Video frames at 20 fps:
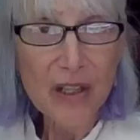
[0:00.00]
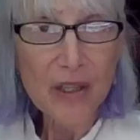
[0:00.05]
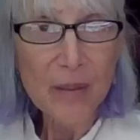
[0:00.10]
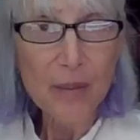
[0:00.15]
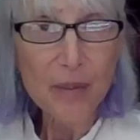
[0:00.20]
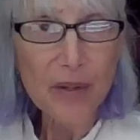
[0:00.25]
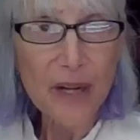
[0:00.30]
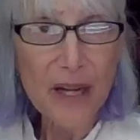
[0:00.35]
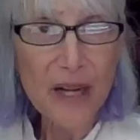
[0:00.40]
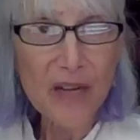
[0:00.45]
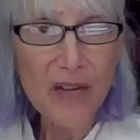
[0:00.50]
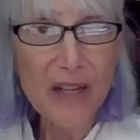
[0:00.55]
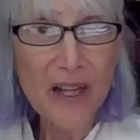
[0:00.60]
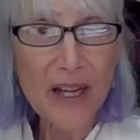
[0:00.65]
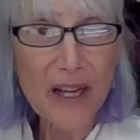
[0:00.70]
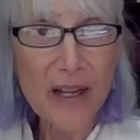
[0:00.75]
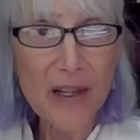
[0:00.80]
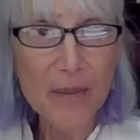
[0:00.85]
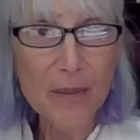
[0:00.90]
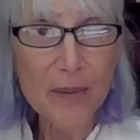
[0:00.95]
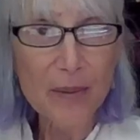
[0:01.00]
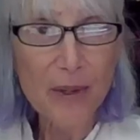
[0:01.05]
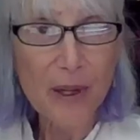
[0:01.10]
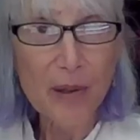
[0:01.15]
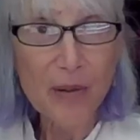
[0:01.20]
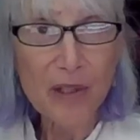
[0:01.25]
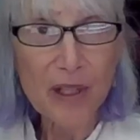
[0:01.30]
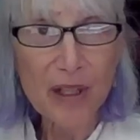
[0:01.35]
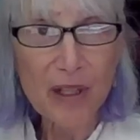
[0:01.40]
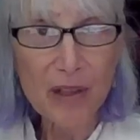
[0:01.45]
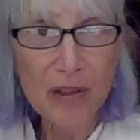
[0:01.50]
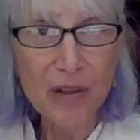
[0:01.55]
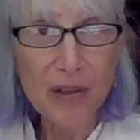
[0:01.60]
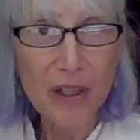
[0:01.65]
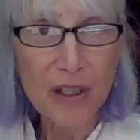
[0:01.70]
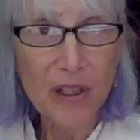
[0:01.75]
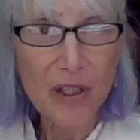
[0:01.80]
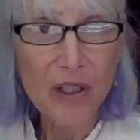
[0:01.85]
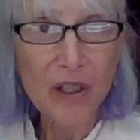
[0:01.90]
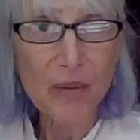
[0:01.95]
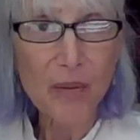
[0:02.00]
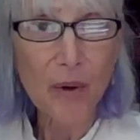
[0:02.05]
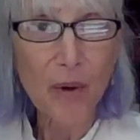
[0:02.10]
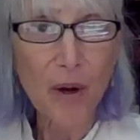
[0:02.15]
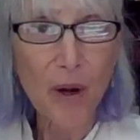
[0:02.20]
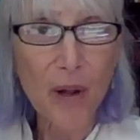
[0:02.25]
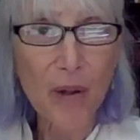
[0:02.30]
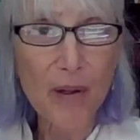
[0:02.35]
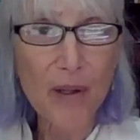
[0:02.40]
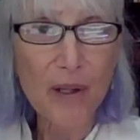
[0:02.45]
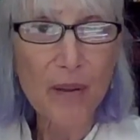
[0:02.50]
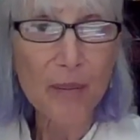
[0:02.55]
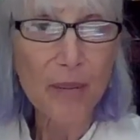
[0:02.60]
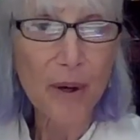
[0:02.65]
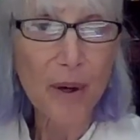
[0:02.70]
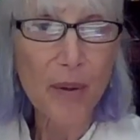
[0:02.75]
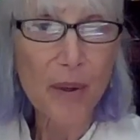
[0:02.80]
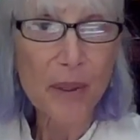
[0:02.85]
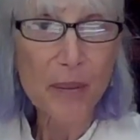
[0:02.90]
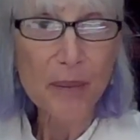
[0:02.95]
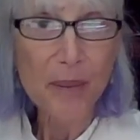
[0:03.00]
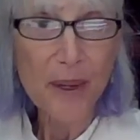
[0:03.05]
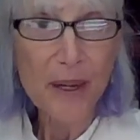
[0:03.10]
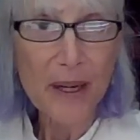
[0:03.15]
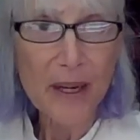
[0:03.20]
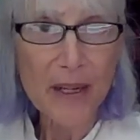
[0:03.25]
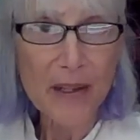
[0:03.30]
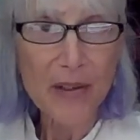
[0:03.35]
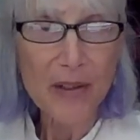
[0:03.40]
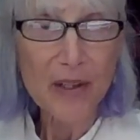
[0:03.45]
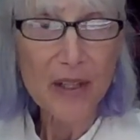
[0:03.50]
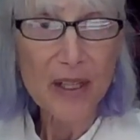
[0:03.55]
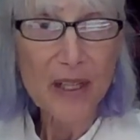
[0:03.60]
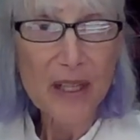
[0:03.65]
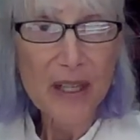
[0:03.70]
to break down proteins into smaller component parts.